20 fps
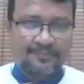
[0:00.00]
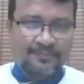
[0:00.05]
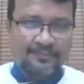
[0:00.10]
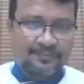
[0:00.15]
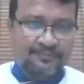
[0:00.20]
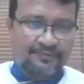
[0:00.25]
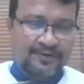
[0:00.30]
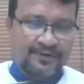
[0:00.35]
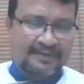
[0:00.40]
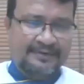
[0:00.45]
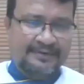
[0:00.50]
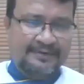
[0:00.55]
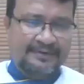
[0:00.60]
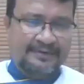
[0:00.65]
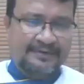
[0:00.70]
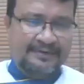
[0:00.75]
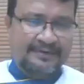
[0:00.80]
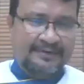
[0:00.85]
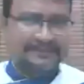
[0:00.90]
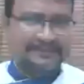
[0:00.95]
Fantastic.
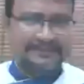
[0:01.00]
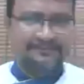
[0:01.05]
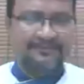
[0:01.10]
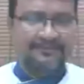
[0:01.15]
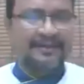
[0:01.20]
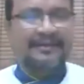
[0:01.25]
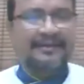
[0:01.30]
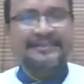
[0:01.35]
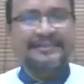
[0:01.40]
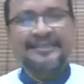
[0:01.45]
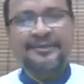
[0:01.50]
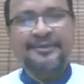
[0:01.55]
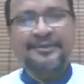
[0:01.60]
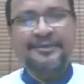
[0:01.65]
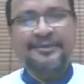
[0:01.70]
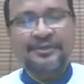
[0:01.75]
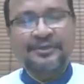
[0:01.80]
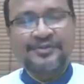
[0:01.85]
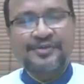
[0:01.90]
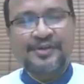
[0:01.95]
That's a fantastic
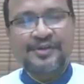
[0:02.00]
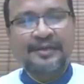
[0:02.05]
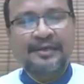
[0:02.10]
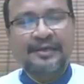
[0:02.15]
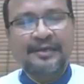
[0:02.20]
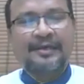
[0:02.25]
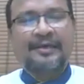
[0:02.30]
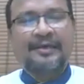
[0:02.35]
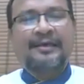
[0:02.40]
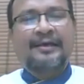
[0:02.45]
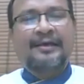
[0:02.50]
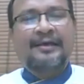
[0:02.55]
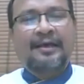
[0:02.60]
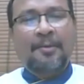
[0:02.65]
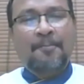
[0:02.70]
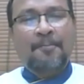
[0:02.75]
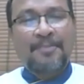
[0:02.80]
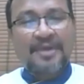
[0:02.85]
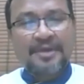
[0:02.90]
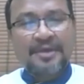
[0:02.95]
question. Uh,
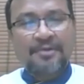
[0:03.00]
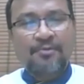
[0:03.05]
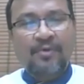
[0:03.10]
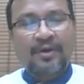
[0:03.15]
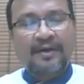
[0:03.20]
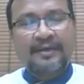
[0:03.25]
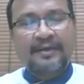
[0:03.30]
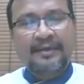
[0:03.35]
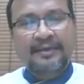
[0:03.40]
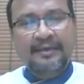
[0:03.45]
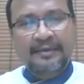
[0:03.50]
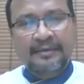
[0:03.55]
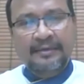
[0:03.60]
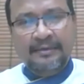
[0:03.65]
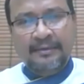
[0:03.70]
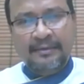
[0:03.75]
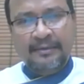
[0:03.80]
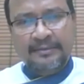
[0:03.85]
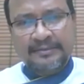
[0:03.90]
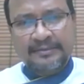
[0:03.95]
me working in
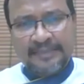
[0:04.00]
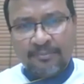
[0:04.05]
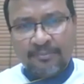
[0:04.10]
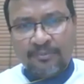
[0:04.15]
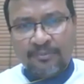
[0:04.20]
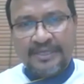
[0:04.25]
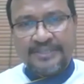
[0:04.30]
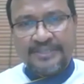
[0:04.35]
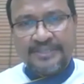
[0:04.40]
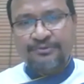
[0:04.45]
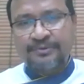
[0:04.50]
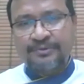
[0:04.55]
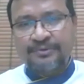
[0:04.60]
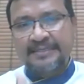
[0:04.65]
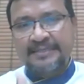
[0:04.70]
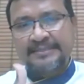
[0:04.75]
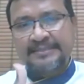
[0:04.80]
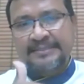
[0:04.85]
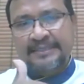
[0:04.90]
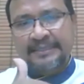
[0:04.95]
uh, some
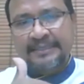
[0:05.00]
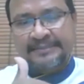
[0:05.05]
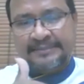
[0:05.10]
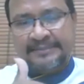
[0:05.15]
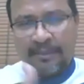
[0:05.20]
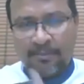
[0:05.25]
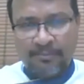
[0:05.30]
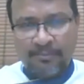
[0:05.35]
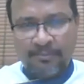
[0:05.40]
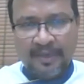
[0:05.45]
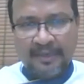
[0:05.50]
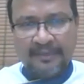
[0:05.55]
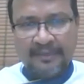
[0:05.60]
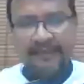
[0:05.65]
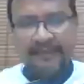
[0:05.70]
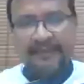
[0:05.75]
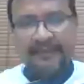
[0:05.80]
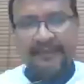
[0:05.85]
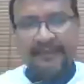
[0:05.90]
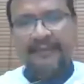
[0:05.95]
restaurants and some
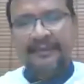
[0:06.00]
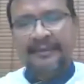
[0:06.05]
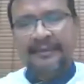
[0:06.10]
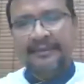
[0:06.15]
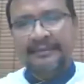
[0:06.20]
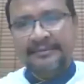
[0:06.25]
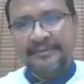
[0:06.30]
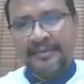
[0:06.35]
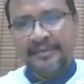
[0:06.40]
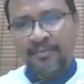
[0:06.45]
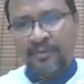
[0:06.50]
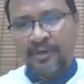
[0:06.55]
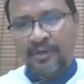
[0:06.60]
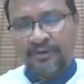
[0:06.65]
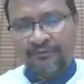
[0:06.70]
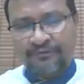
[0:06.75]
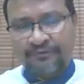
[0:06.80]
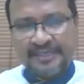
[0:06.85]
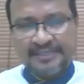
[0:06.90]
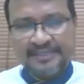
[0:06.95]
bakery and some
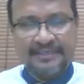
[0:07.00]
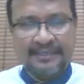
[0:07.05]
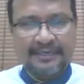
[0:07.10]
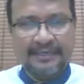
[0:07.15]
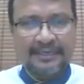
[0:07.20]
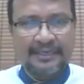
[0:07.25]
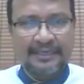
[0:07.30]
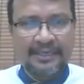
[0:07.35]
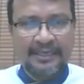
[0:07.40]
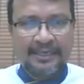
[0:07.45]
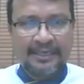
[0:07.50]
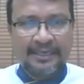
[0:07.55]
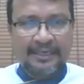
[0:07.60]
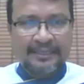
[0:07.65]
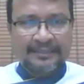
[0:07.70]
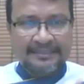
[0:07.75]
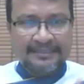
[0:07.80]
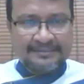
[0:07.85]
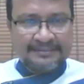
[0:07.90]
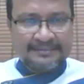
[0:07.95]
confectionery,
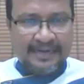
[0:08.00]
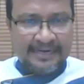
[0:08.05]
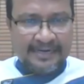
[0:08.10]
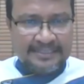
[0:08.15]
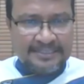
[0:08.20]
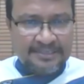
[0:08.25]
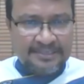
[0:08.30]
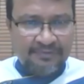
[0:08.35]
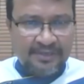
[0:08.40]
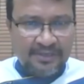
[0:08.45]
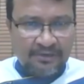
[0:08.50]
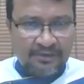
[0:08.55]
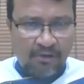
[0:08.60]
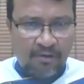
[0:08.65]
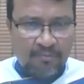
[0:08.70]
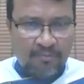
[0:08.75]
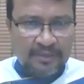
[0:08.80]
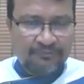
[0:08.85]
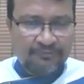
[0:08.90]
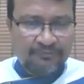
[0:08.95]
the strategy we
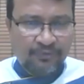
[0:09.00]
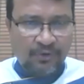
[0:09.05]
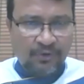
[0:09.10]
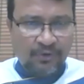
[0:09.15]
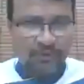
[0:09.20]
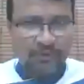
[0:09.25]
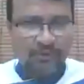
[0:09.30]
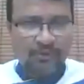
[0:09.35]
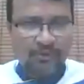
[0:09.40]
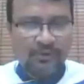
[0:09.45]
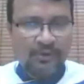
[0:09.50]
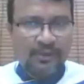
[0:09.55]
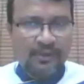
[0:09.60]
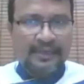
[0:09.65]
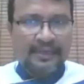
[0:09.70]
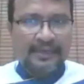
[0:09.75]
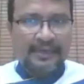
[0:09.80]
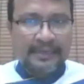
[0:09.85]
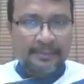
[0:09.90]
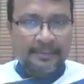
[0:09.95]
normally follow
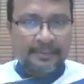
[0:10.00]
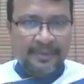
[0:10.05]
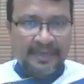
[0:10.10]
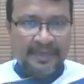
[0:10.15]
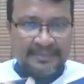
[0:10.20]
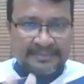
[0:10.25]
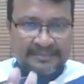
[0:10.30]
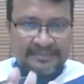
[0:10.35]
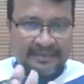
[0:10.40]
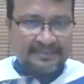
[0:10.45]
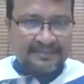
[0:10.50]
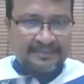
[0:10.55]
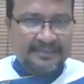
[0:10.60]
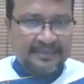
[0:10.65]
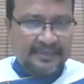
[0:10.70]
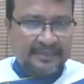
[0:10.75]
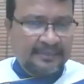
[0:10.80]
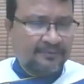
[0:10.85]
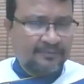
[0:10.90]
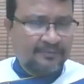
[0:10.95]
in a place like
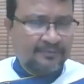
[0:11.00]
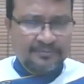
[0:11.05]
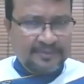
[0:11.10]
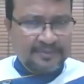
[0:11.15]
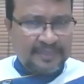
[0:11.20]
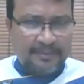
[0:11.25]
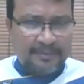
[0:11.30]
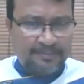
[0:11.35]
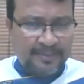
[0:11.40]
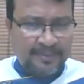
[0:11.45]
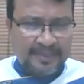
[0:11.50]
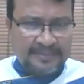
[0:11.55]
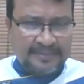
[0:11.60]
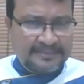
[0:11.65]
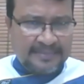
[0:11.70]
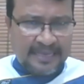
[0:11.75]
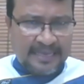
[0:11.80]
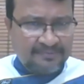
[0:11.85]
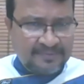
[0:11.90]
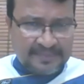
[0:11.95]
that. Some places
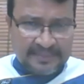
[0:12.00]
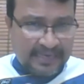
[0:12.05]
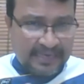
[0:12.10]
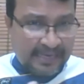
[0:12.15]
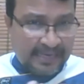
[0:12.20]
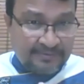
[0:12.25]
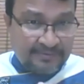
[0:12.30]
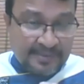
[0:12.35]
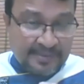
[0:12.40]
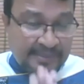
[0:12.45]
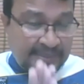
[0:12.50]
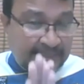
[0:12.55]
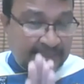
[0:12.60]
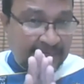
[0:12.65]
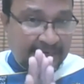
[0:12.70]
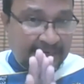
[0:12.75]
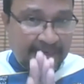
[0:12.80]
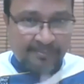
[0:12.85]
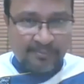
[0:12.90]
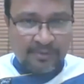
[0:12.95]
I've seen, I've seen
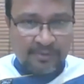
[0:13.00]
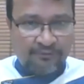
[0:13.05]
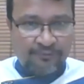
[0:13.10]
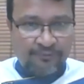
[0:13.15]
a number of